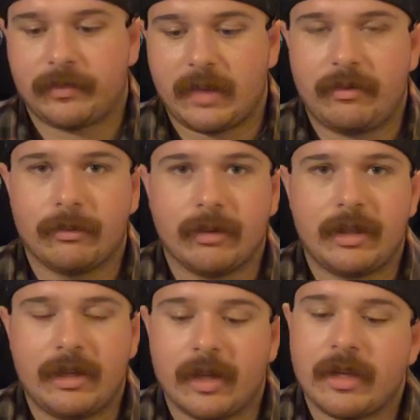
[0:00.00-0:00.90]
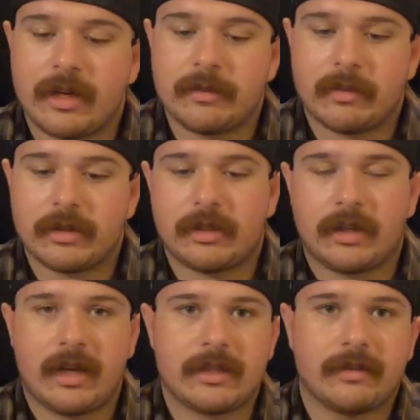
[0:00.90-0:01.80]
Haven't really done that as much
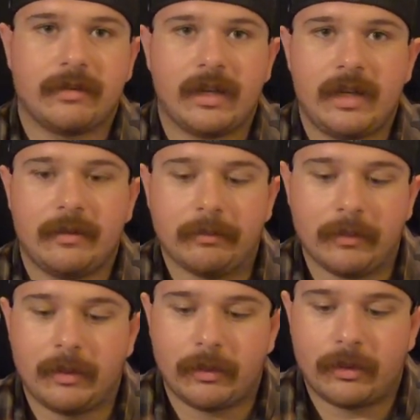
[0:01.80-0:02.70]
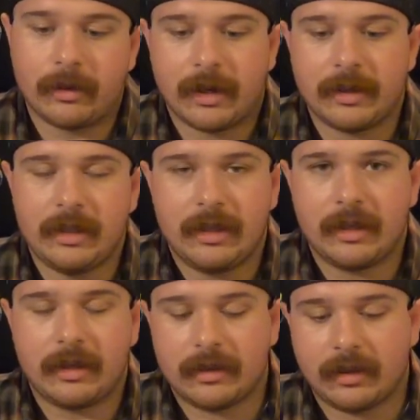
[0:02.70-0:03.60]
as of late, been more on the
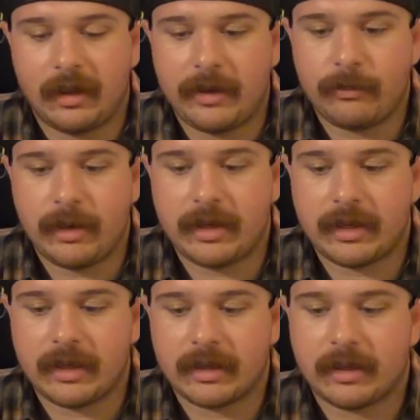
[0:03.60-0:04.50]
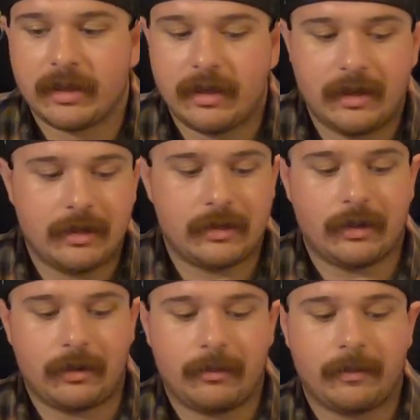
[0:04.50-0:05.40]
lightweight kick,
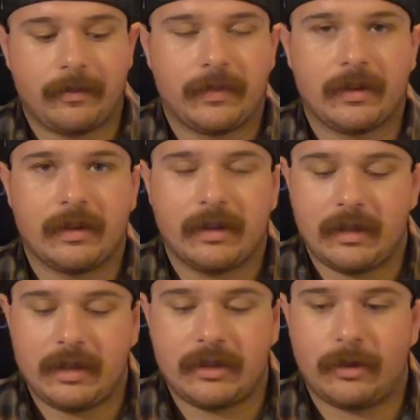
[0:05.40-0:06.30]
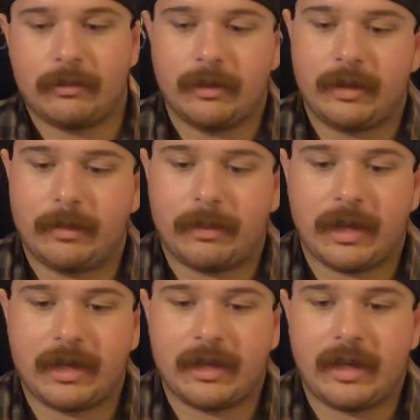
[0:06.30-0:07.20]
so these don't really
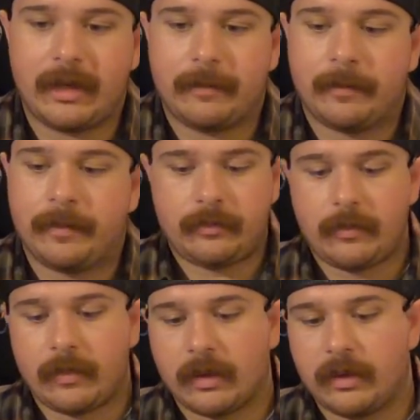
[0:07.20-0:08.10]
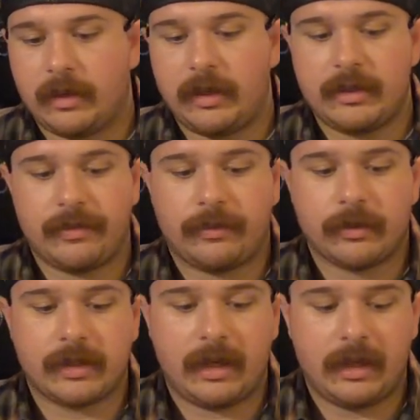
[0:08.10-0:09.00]
apply to that. It is a
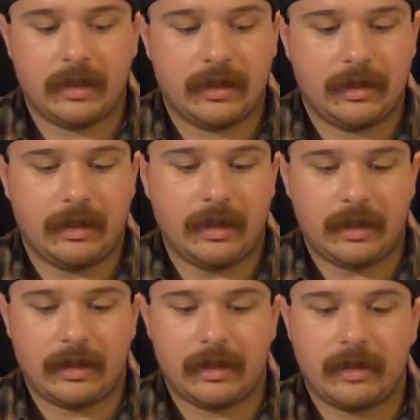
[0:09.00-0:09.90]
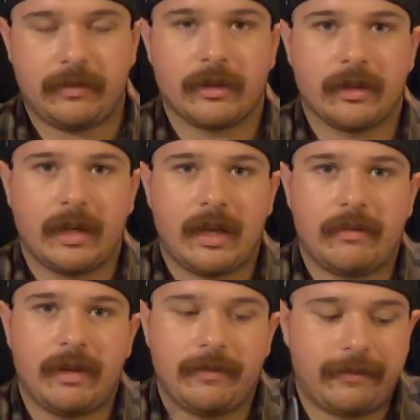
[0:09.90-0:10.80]
full tang, and if you're gonna
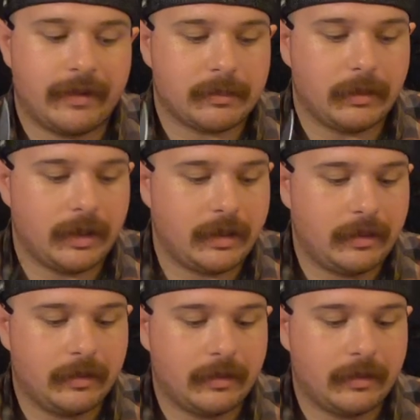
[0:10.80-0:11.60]
have a fixed blade